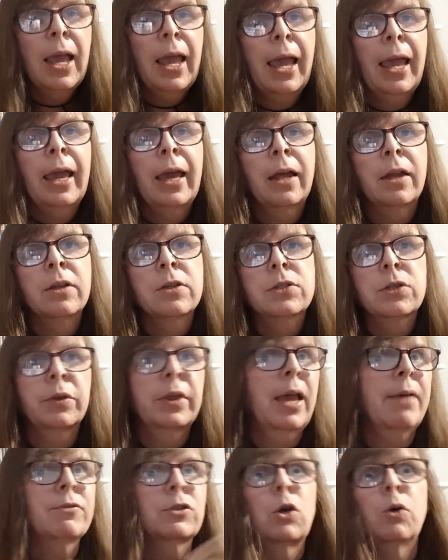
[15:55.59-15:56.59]
And so they
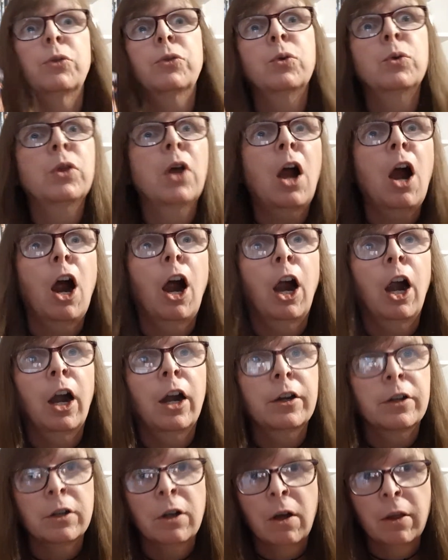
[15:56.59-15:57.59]
have to go through the
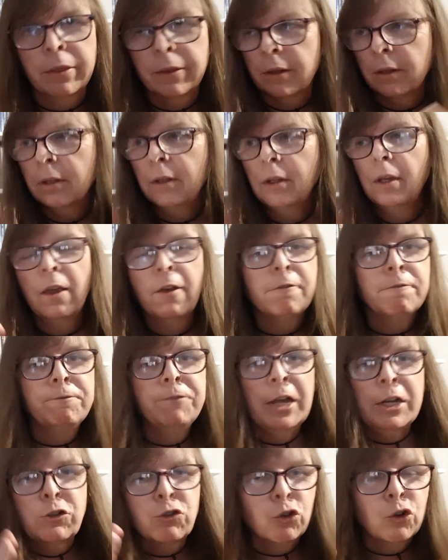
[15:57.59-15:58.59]
heart and all the
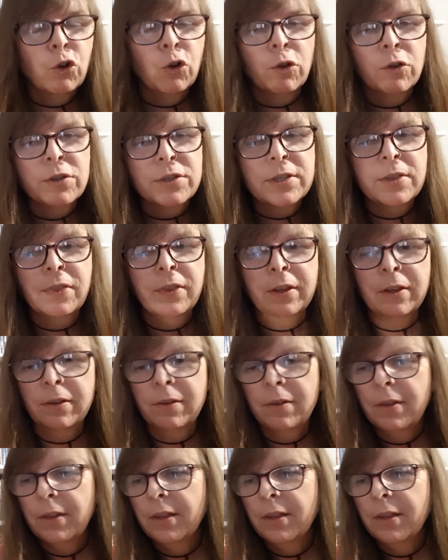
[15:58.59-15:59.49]
ventricles and